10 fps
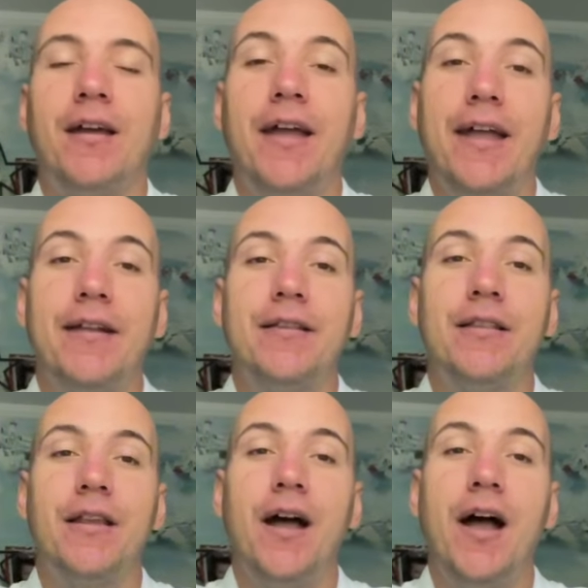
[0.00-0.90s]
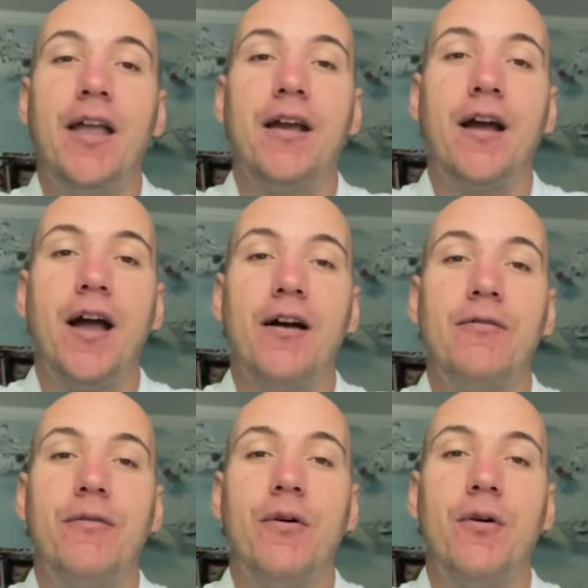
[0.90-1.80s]
And I have
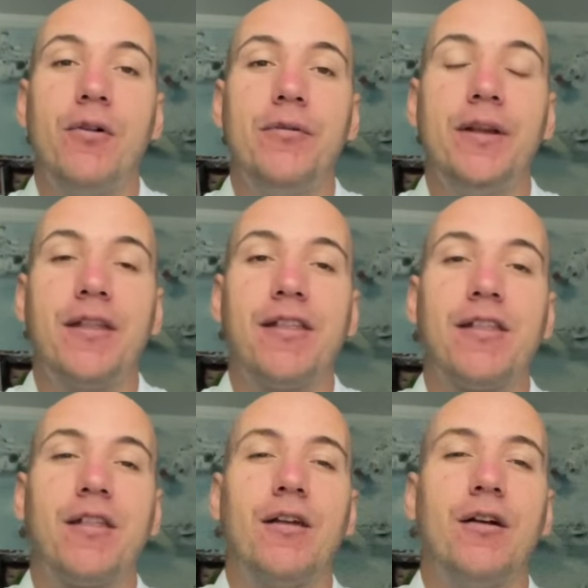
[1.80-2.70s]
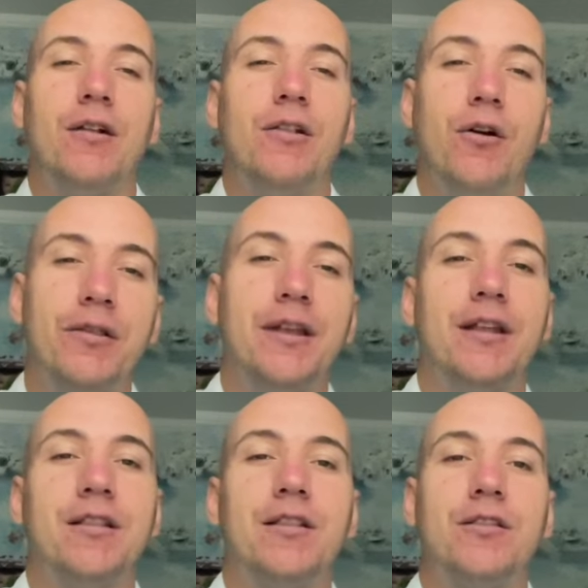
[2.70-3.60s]
always
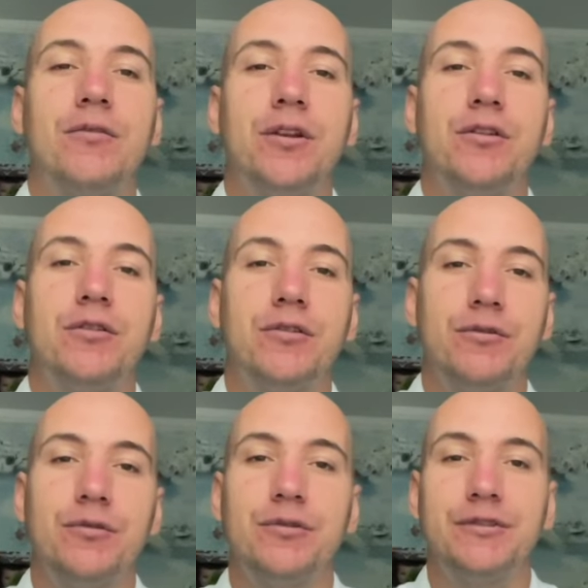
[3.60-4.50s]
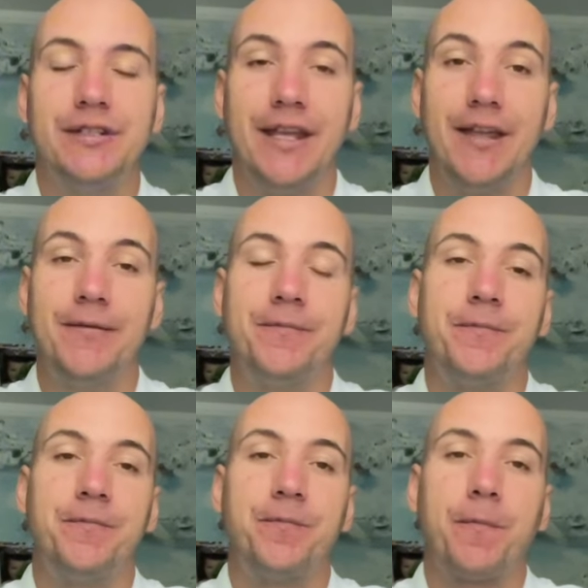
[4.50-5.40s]
longed to return there.
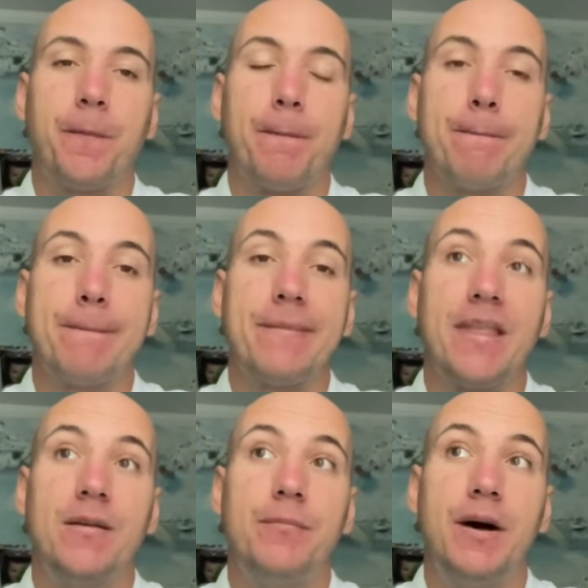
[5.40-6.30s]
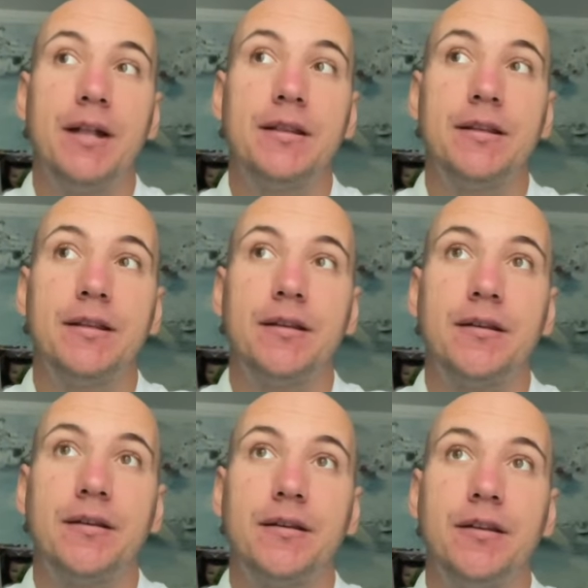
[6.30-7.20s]
But
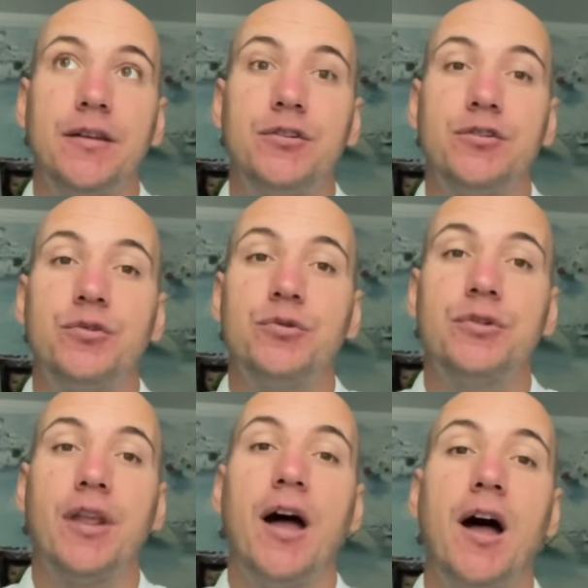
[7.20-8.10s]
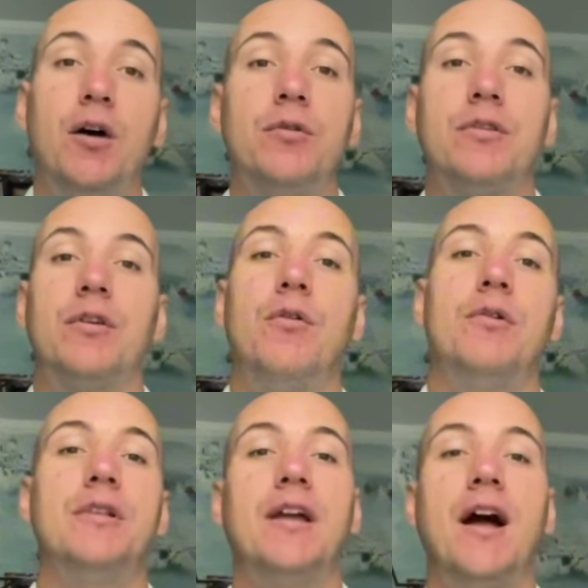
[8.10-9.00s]
it turned out
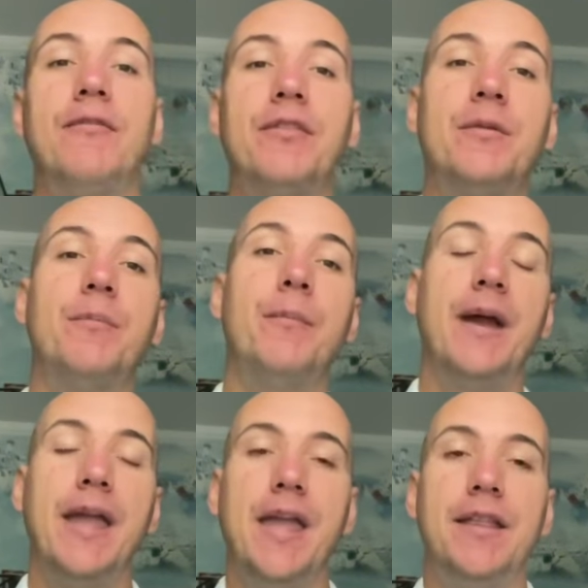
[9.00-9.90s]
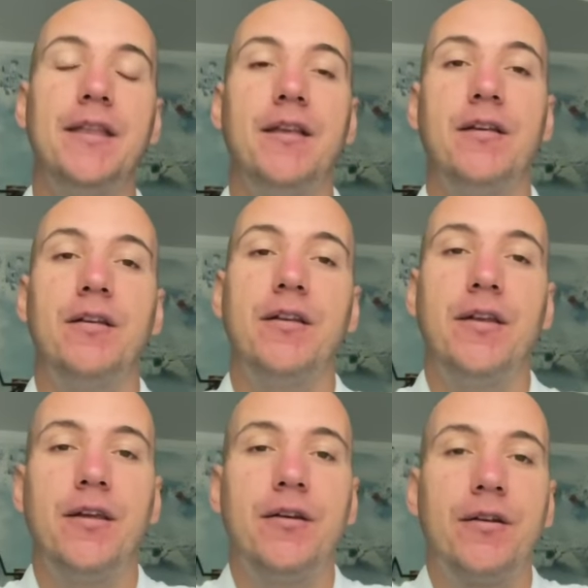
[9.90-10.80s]
only after many
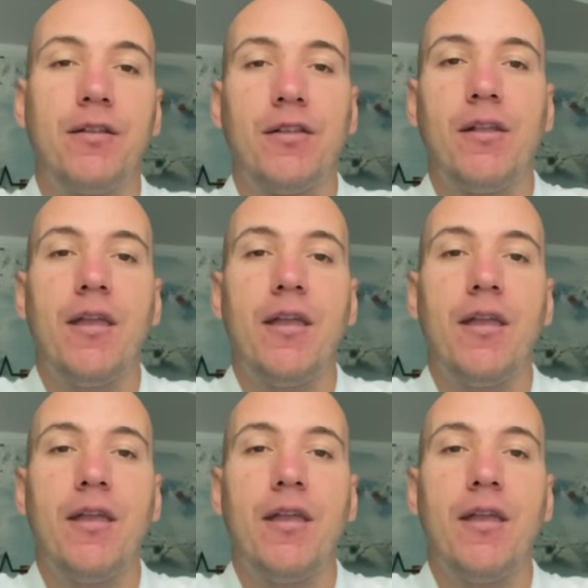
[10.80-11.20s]
years.